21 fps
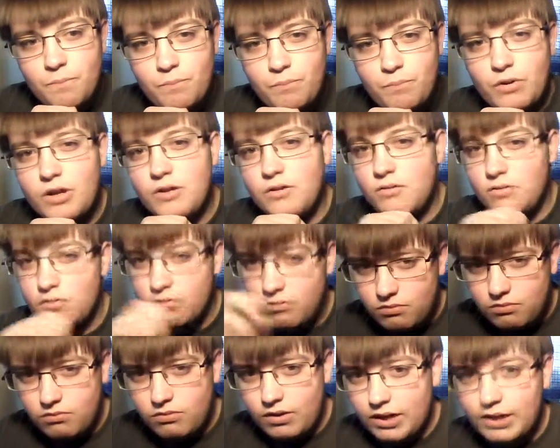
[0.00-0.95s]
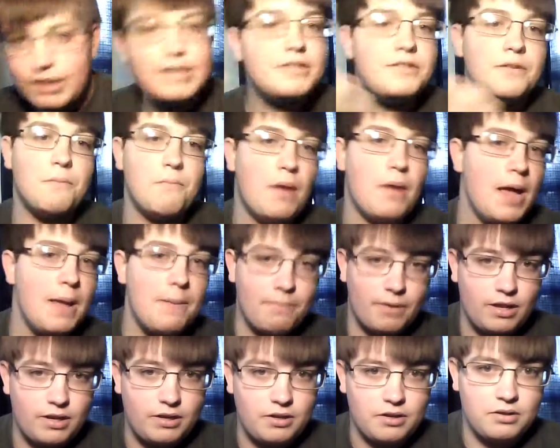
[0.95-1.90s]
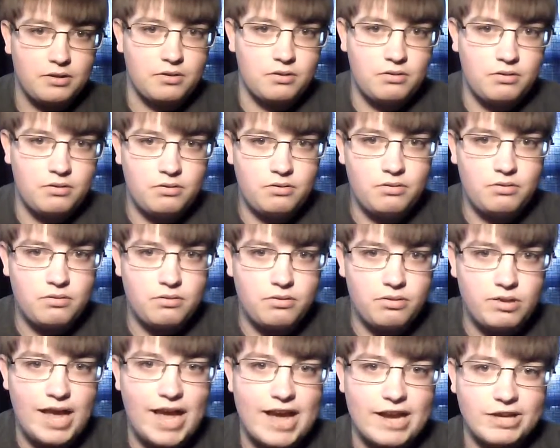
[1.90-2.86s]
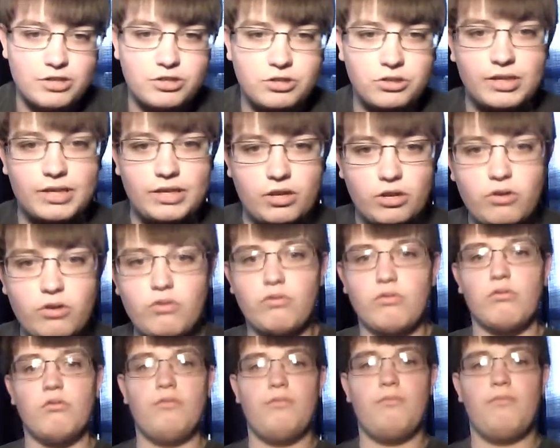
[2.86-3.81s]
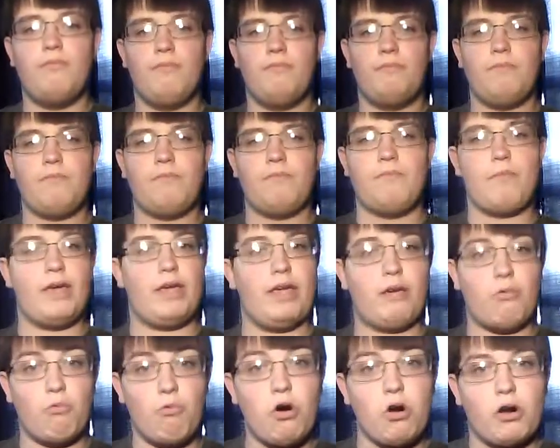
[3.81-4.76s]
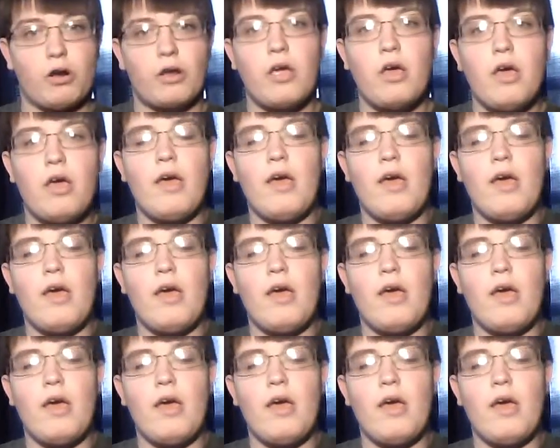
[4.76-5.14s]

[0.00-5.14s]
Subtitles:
but at least in my opinion, they actually do make it work.